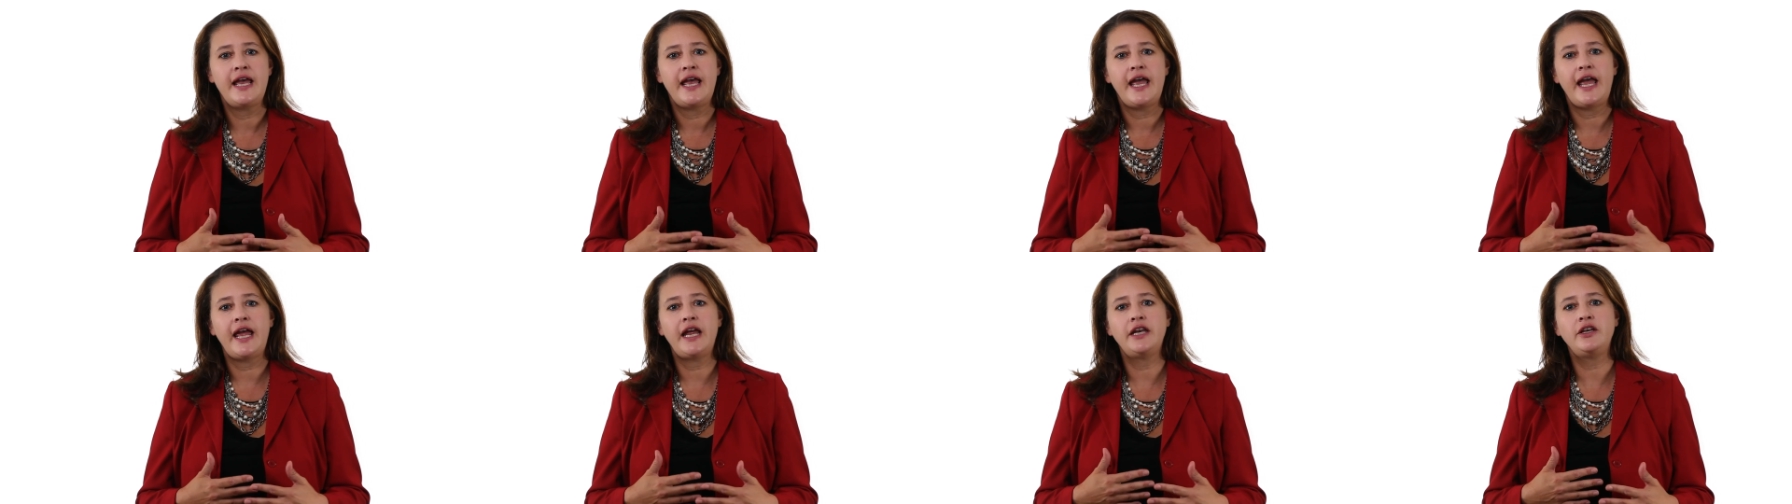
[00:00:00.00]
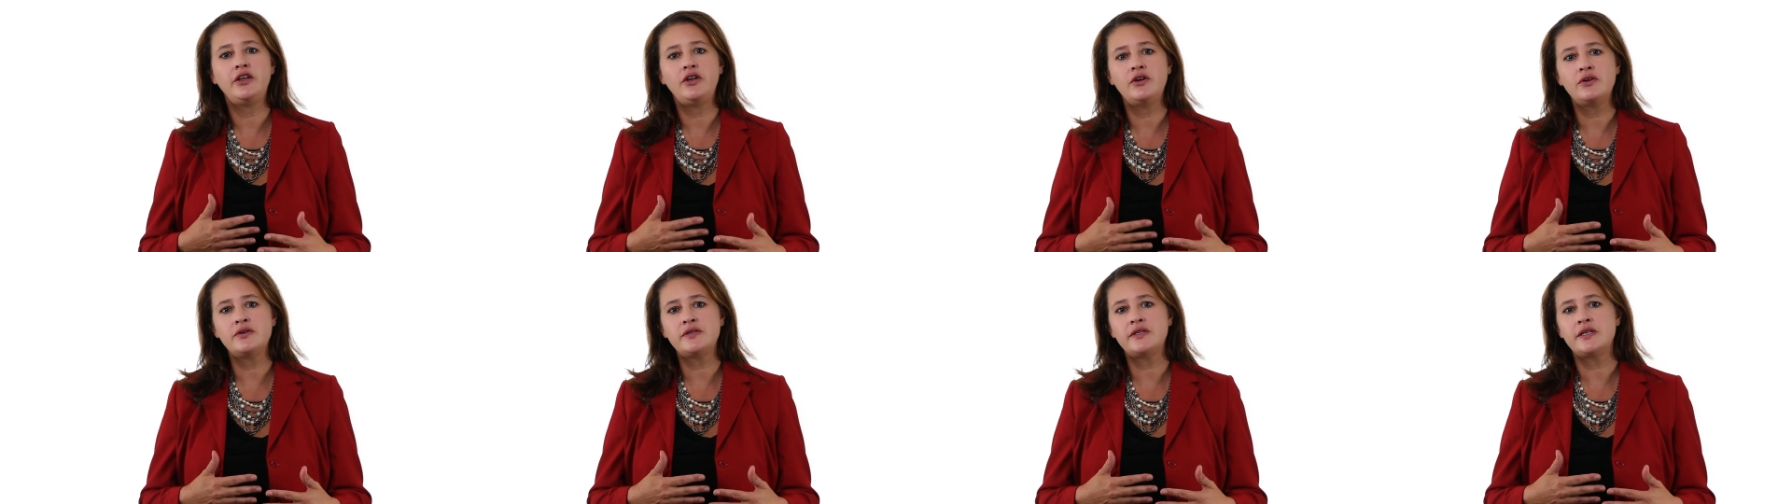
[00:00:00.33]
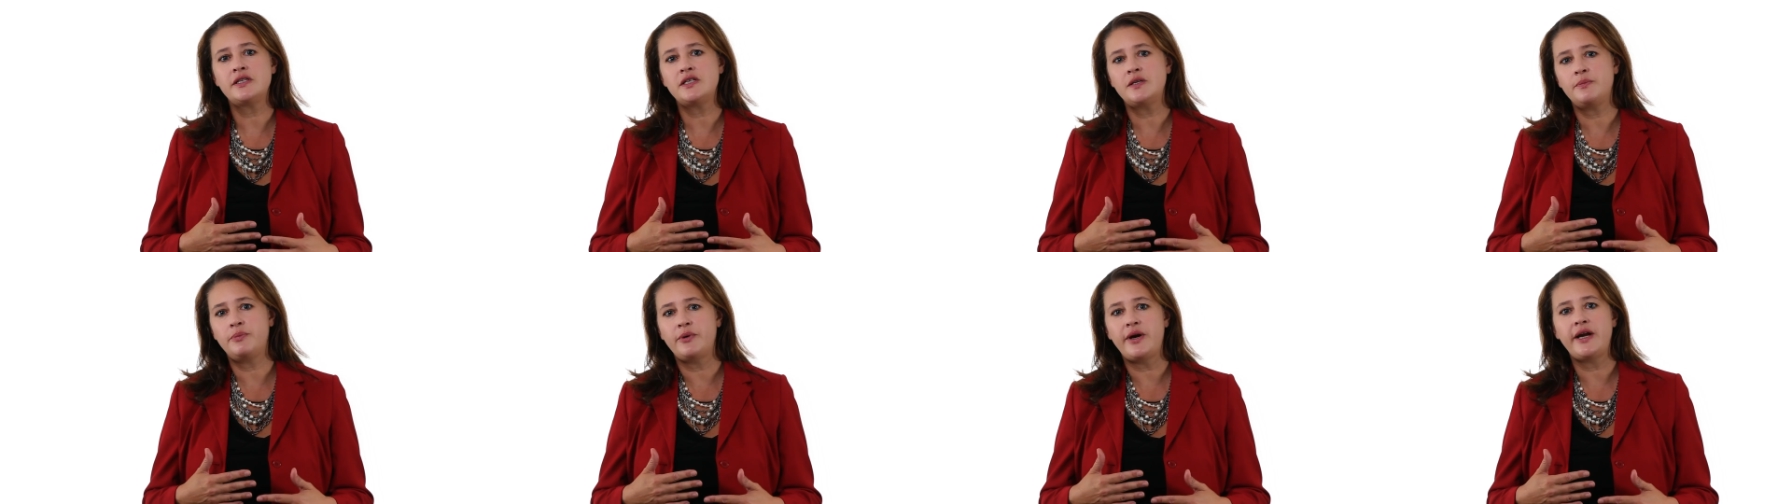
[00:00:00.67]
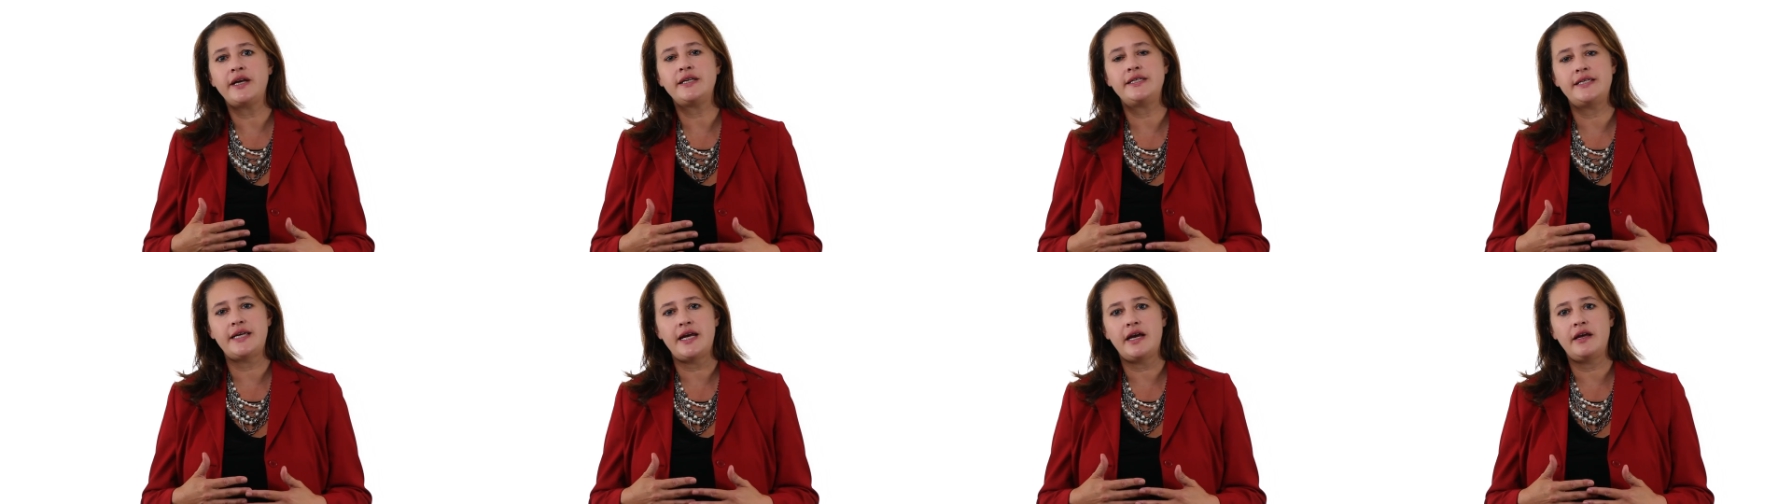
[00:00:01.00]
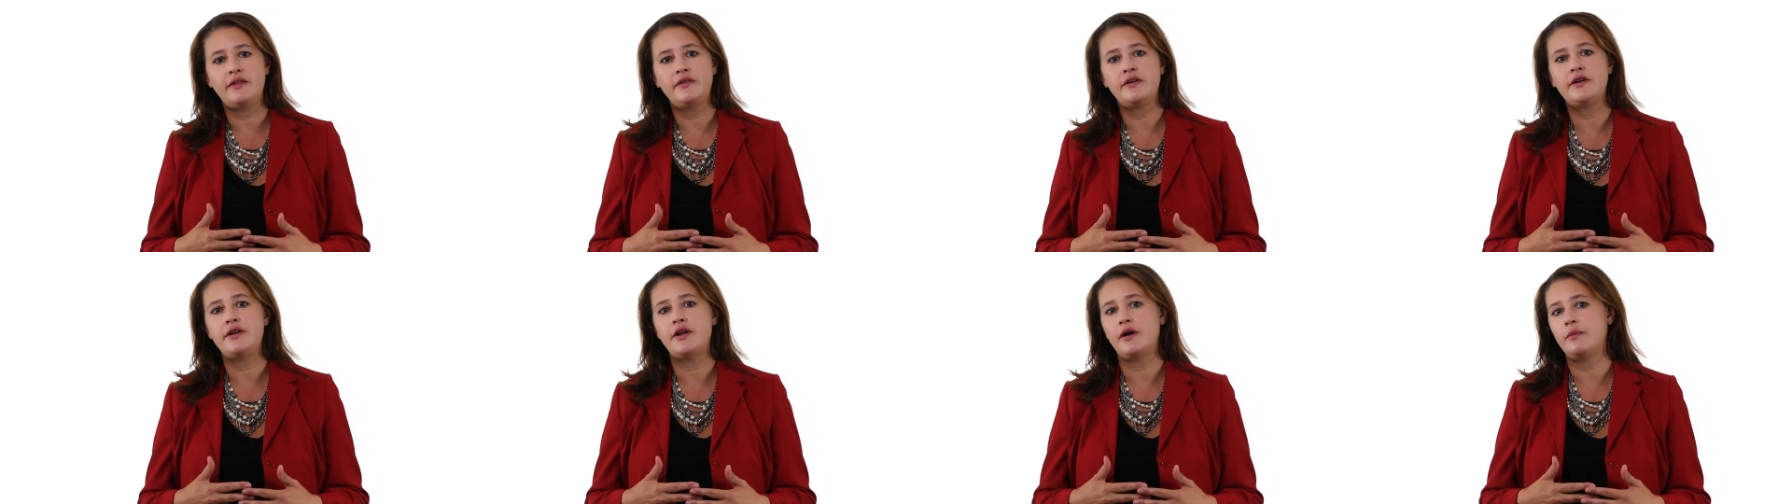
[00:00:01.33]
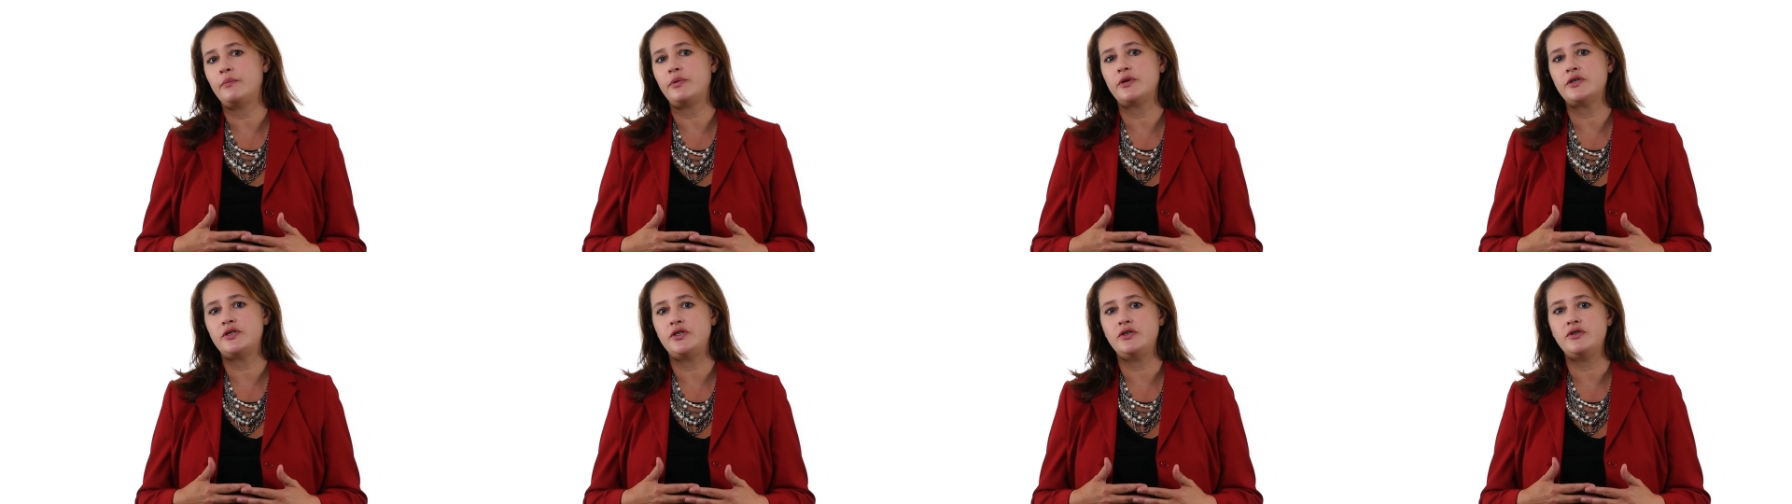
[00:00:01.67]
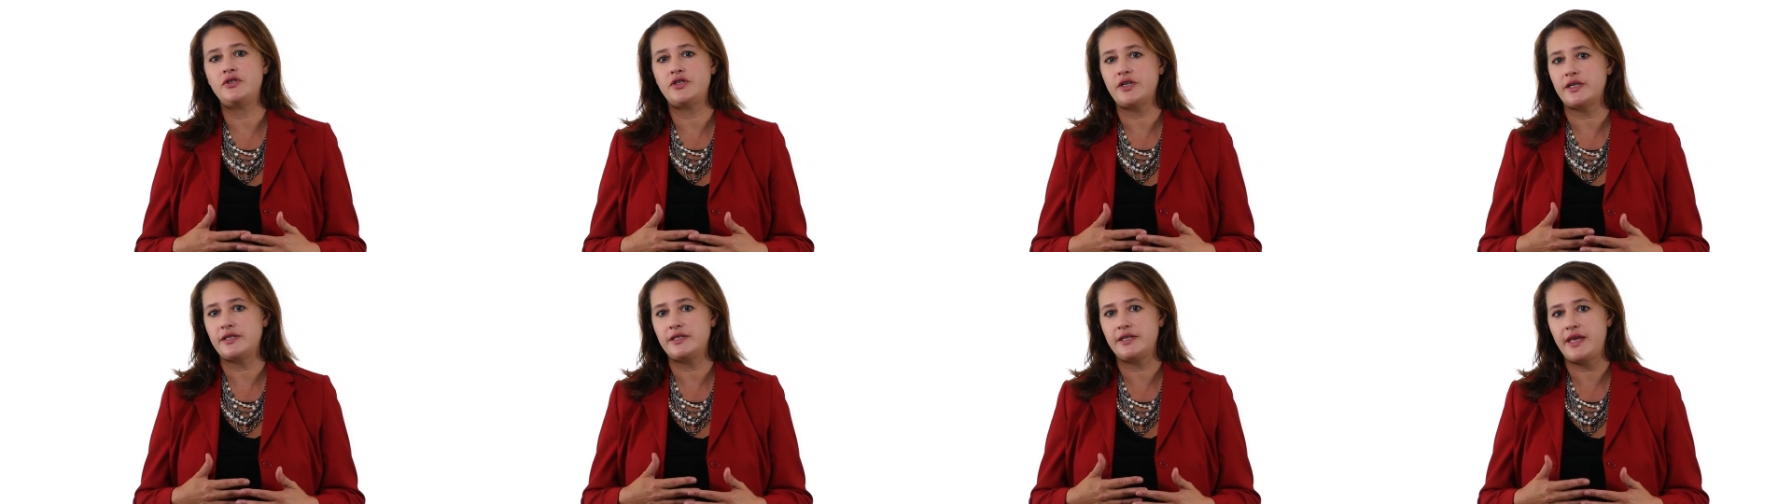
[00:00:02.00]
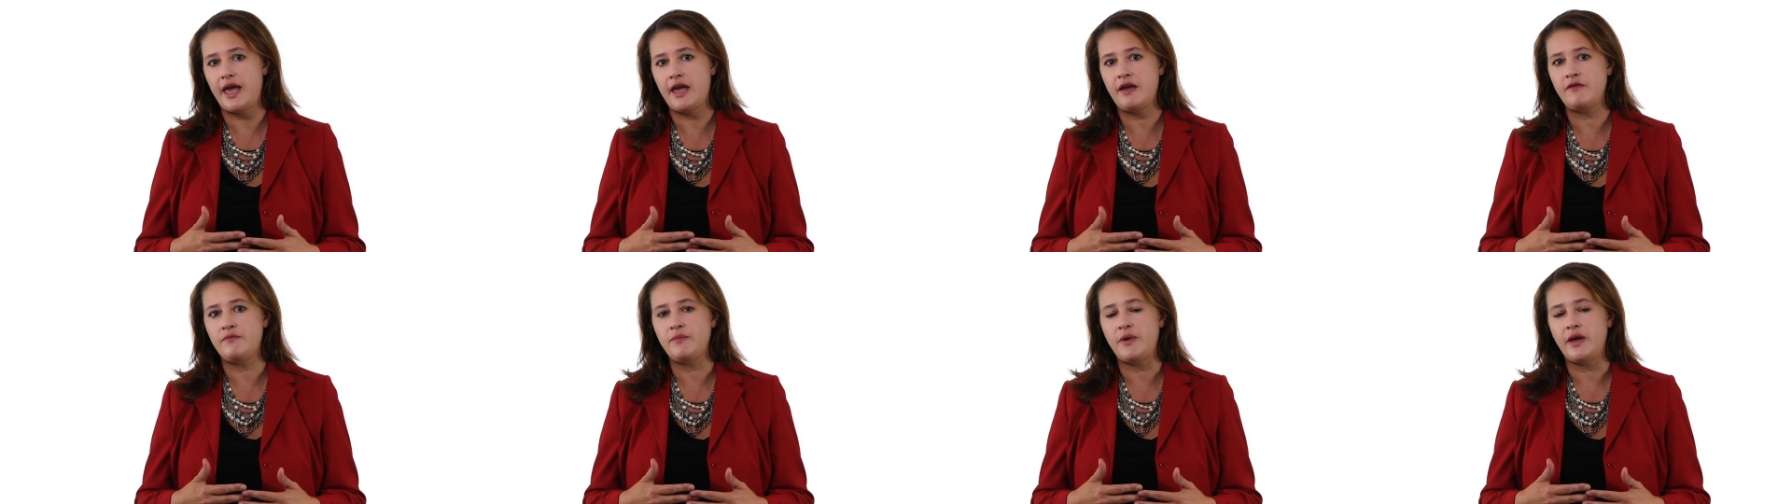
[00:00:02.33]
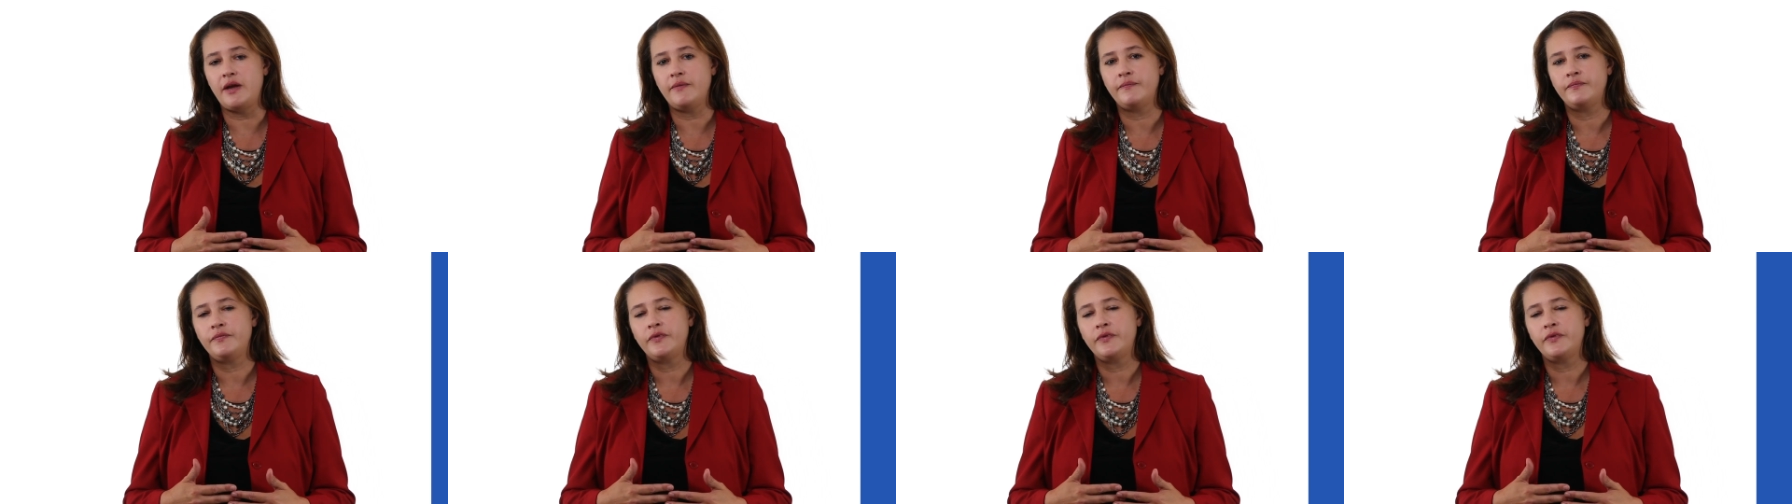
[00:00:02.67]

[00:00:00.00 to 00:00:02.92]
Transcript: and use it to break down the numbers you just gave me.